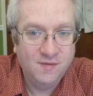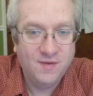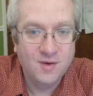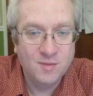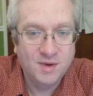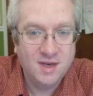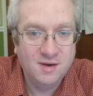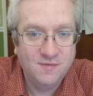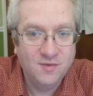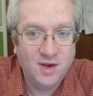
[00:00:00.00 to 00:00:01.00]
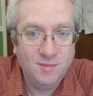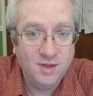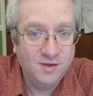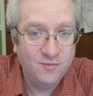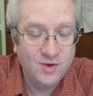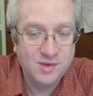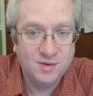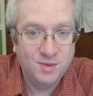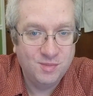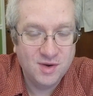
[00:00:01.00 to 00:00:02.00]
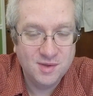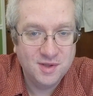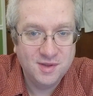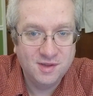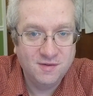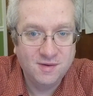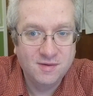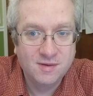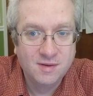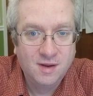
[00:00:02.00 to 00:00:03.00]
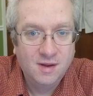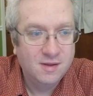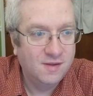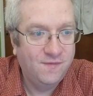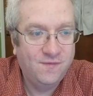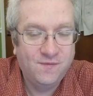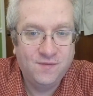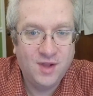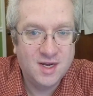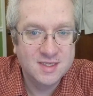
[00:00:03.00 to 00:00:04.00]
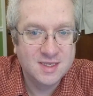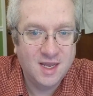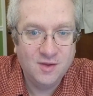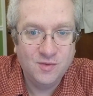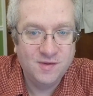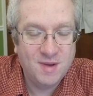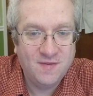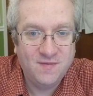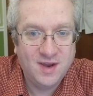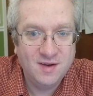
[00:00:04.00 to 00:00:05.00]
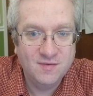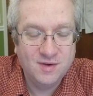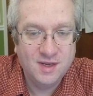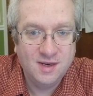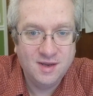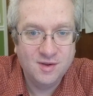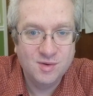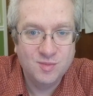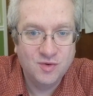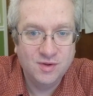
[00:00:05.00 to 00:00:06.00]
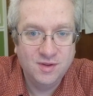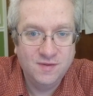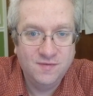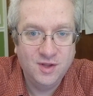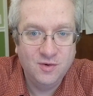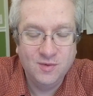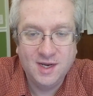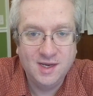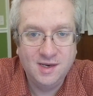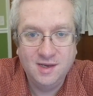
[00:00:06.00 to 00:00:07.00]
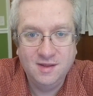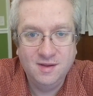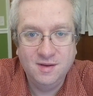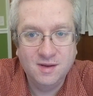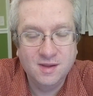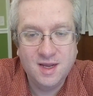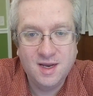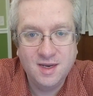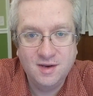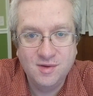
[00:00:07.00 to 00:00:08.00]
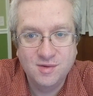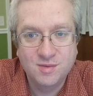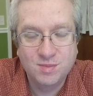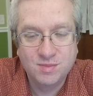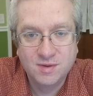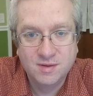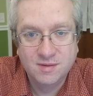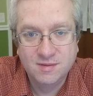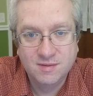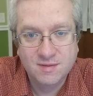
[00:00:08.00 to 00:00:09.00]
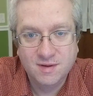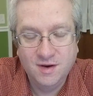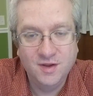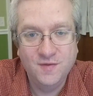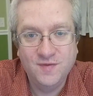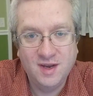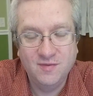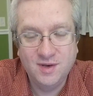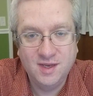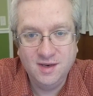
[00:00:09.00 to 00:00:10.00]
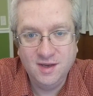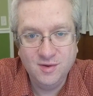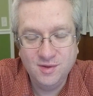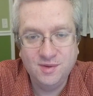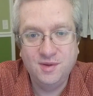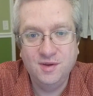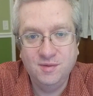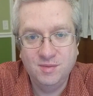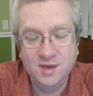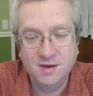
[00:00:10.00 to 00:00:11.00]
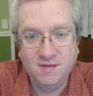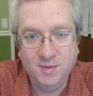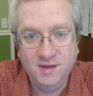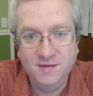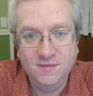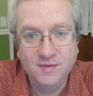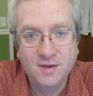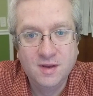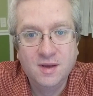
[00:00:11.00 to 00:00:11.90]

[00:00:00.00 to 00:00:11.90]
if I were buying a frame, and they're reasonably priced. I think the Floss Style was about $5 or $10 more than the Flow Ride, and the Glide is another $5 or $10. It's still inexpensive.